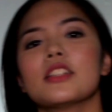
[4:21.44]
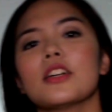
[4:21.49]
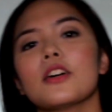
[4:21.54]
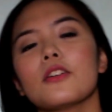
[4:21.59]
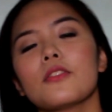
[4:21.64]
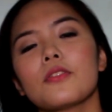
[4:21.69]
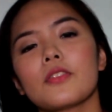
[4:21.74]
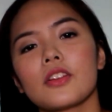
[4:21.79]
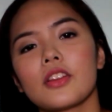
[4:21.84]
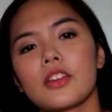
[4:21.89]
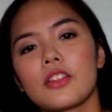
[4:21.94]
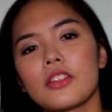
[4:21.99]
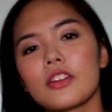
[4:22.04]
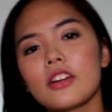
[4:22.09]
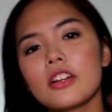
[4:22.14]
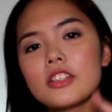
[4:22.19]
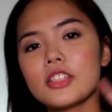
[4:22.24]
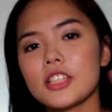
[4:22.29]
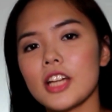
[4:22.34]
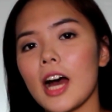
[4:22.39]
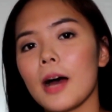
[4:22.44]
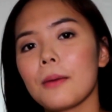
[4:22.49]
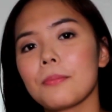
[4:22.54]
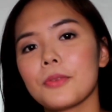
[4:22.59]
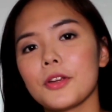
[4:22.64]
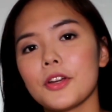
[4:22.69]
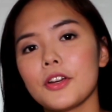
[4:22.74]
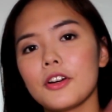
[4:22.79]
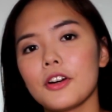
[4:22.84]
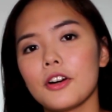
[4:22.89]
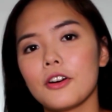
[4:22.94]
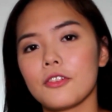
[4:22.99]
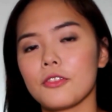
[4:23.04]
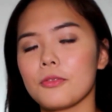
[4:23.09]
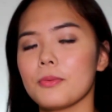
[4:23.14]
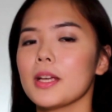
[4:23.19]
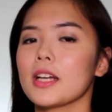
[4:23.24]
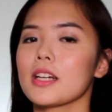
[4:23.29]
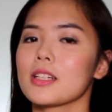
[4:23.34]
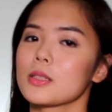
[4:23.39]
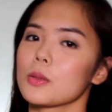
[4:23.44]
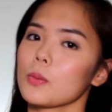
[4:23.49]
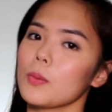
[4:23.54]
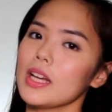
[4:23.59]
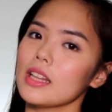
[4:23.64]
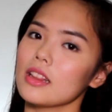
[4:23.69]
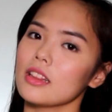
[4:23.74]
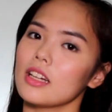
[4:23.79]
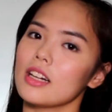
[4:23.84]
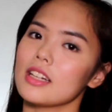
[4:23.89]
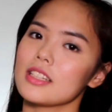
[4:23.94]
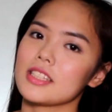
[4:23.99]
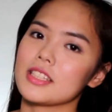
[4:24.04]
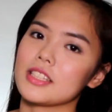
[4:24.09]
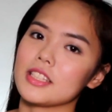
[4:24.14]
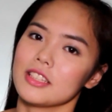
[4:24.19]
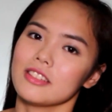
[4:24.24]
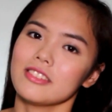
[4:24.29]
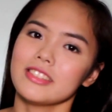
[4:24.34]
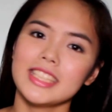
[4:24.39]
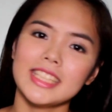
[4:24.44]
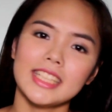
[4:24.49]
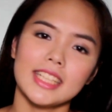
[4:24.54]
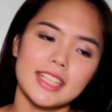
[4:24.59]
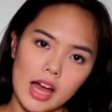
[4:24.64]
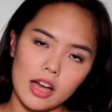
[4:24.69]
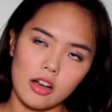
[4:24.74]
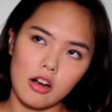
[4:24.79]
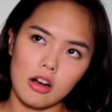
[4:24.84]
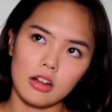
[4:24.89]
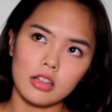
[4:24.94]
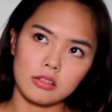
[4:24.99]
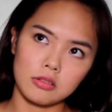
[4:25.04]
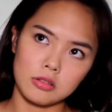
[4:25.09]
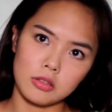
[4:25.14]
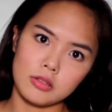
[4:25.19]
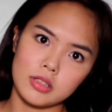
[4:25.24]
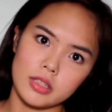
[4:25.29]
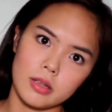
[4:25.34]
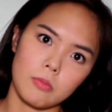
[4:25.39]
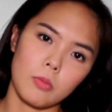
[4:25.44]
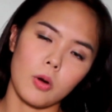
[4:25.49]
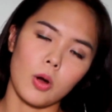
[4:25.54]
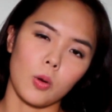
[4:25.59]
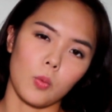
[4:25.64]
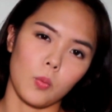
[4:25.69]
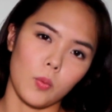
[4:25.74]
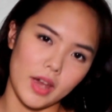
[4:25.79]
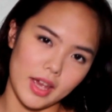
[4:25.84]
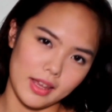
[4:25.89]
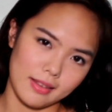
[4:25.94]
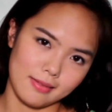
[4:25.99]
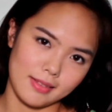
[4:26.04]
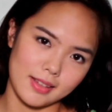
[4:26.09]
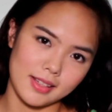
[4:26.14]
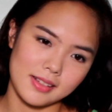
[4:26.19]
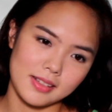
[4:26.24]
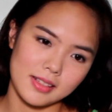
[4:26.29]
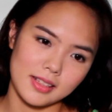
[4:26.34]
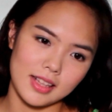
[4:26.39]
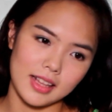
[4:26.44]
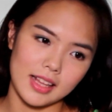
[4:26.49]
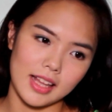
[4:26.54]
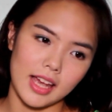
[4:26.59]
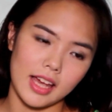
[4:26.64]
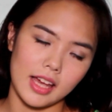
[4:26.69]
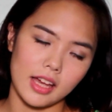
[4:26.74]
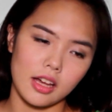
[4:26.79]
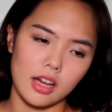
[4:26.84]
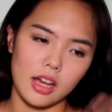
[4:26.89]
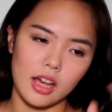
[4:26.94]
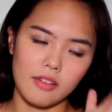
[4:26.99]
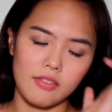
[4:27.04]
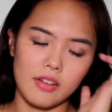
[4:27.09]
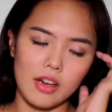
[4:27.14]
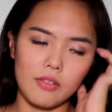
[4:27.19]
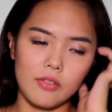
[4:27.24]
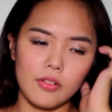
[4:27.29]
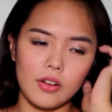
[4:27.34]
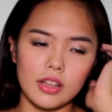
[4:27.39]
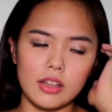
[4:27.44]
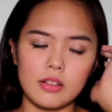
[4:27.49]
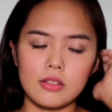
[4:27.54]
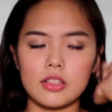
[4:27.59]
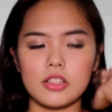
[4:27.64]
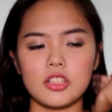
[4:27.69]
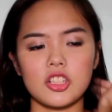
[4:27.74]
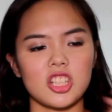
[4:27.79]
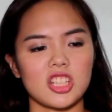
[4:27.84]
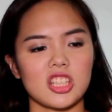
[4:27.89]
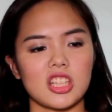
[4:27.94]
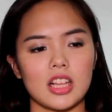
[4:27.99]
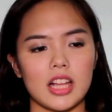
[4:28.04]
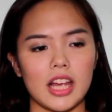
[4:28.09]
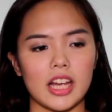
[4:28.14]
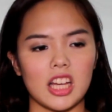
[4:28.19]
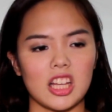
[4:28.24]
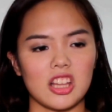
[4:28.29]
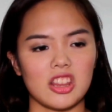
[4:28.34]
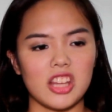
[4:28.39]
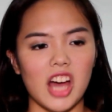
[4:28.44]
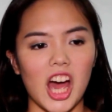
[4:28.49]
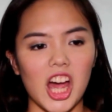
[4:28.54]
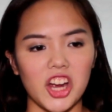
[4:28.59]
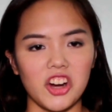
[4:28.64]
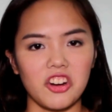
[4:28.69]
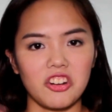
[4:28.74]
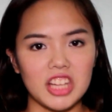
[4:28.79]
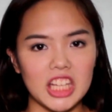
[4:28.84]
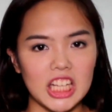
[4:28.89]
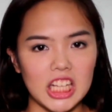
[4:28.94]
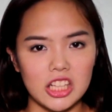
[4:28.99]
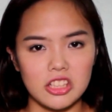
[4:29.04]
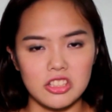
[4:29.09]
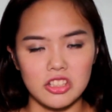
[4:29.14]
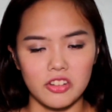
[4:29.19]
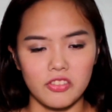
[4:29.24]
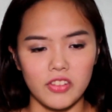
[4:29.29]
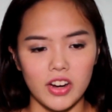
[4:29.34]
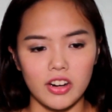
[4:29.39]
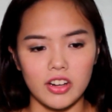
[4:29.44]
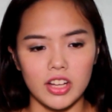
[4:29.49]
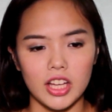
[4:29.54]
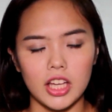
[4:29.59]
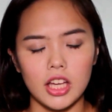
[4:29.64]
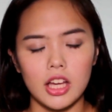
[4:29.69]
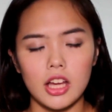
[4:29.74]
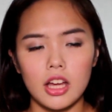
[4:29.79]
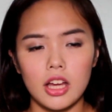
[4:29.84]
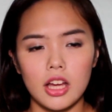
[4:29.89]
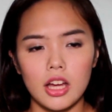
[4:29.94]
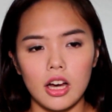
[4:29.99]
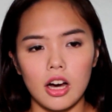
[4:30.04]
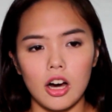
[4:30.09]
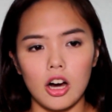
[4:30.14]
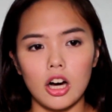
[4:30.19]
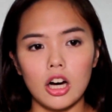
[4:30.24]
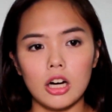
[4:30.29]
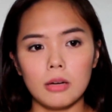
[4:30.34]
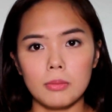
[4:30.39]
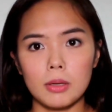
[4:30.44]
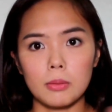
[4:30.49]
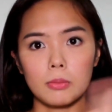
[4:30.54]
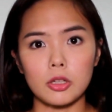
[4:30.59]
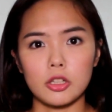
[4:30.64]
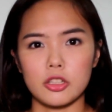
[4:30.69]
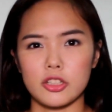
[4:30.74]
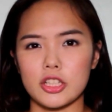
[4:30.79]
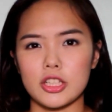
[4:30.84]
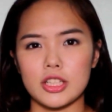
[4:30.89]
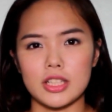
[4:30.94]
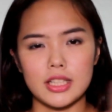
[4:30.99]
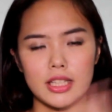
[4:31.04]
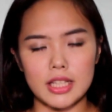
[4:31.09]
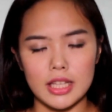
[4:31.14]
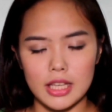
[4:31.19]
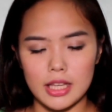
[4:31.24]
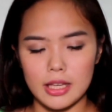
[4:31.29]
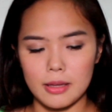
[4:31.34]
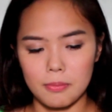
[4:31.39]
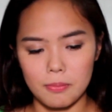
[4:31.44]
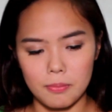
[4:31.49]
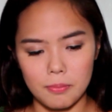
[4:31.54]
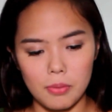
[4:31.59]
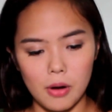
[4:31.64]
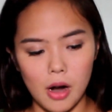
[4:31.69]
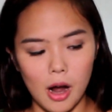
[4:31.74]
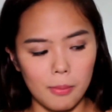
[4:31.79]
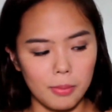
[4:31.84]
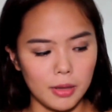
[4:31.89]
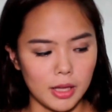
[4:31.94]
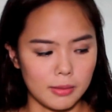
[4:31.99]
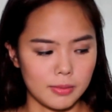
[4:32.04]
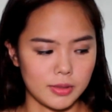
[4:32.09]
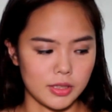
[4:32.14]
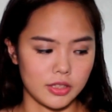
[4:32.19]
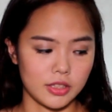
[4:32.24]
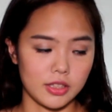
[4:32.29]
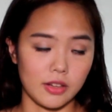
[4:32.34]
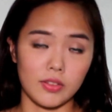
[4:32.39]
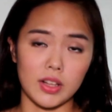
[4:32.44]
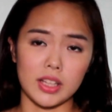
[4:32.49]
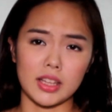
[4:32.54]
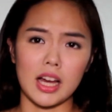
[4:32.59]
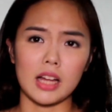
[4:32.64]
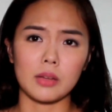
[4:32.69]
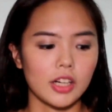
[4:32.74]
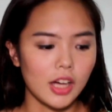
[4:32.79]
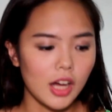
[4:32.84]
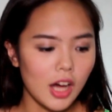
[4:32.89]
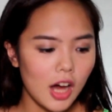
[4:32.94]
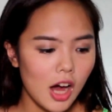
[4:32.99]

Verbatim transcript: So for the third chapter of Mika's weight loss series, I call it losing more weight. Like, if ever this is just in, like in dire needs or very um, emergency problems or stuff like that,